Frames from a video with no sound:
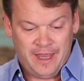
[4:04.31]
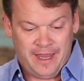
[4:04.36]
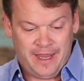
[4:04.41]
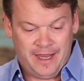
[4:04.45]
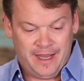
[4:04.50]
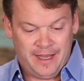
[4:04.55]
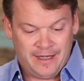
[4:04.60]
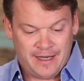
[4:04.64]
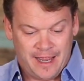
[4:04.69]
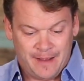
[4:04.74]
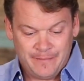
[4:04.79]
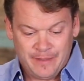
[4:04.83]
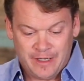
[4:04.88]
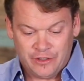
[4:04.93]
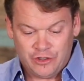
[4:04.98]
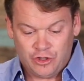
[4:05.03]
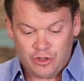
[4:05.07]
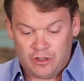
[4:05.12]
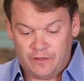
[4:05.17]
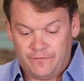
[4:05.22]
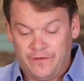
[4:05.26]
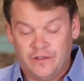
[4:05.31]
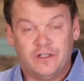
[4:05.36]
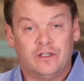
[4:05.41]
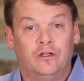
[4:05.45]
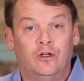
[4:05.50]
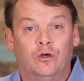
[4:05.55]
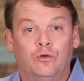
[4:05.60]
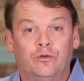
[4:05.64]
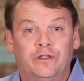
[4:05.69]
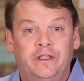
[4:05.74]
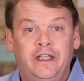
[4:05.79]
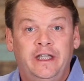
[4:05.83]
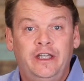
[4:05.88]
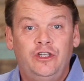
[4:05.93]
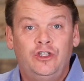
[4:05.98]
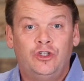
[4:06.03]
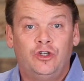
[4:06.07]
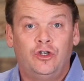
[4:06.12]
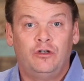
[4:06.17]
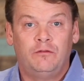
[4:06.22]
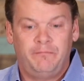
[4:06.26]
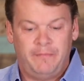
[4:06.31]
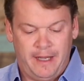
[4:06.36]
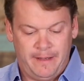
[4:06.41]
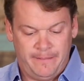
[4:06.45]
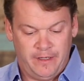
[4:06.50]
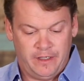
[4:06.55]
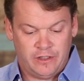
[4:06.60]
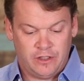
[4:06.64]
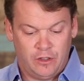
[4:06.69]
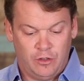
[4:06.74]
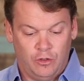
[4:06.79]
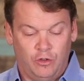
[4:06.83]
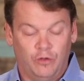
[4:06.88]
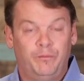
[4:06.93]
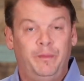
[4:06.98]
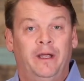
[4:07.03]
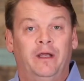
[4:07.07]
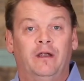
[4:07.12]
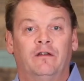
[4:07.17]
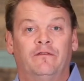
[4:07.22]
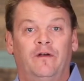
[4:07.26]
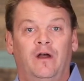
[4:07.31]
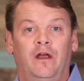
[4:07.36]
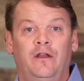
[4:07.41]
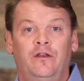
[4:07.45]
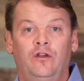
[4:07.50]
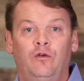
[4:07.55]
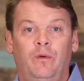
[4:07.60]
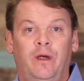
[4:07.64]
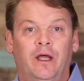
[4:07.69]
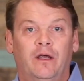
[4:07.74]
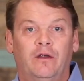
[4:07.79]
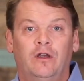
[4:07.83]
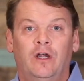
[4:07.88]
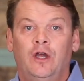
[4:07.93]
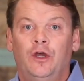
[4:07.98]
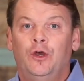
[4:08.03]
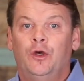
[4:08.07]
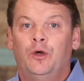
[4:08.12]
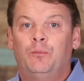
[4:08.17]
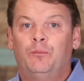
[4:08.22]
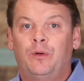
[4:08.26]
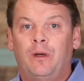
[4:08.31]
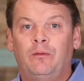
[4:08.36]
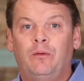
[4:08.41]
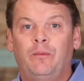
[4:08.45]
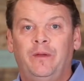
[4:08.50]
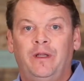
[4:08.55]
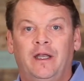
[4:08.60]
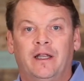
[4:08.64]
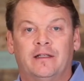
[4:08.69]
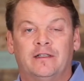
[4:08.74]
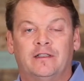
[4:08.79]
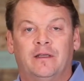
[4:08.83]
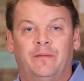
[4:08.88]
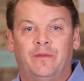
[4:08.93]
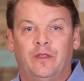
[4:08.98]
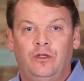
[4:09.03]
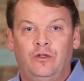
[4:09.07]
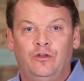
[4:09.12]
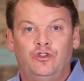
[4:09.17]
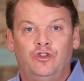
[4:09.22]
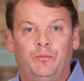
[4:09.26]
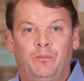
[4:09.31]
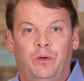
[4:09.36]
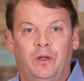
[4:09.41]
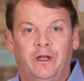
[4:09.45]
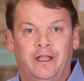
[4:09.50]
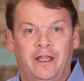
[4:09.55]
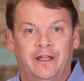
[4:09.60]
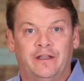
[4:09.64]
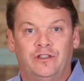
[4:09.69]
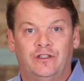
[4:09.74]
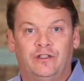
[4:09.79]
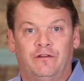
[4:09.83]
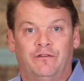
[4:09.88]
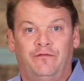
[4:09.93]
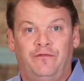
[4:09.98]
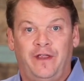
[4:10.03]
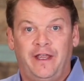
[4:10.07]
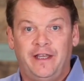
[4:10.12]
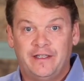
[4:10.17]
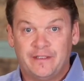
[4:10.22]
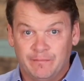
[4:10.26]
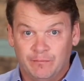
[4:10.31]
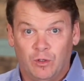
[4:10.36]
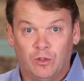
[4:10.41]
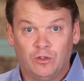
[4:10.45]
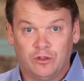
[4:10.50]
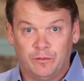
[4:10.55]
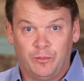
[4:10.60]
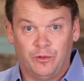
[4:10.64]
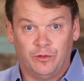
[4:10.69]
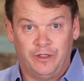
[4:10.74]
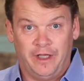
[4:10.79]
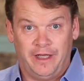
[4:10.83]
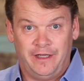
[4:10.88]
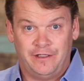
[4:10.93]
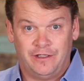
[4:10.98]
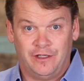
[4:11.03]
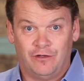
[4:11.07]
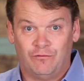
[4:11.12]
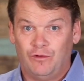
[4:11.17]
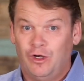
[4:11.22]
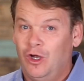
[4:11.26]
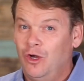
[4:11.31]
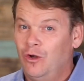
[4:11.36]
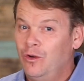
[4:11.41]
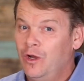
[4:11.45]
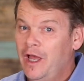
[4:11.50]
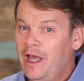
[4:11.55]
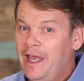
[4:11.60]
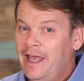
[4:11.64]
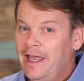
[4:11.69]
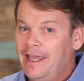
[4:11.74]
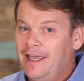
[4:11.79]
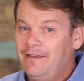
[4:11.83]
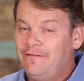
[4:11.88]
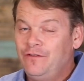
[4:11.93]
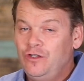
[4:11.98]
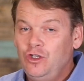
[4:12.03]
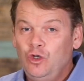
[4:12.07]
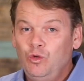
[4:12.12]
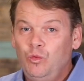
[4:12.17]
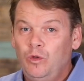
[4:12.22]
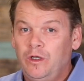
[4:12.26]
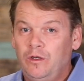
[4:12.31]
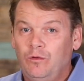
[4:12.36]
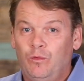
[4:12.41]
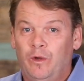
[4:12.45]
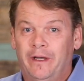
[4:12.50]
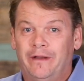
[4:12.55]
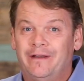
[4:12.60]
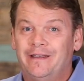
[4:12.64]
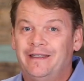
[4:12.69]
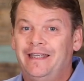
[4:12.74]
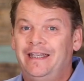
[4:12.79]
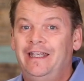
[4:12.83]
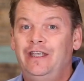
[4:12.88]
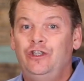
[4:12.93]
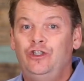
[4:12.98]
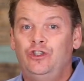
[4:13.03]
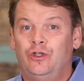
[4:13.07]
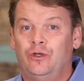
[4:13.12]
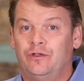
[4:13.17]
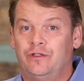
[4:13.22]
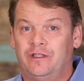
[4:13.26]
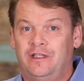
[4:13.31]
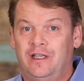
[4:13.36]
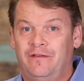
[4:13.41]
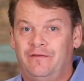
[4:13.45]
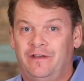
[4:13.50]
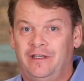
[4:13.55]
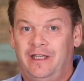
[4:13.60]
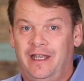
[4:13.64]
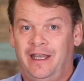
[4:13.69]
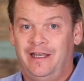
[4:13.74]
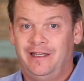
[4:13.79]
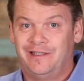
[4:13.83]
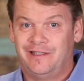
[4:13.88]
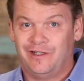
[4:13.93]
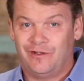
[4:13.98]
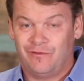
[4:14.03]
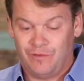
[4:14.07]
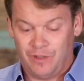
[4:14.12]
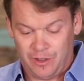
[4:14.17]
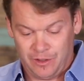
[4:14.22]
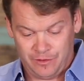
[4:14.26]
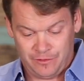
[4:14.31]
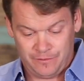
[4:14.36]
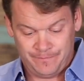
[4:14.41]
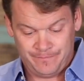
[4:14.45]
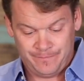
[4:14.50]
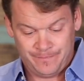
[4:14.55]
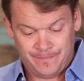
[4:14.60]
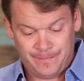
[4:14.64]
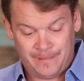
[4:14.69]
and I'm not sure if it's an old t-shirt, maybe it's an old pair of underwear, probably not something you should put against your face multiple days in a row. If you wouldn't wear a t-shirt 7 days in a row,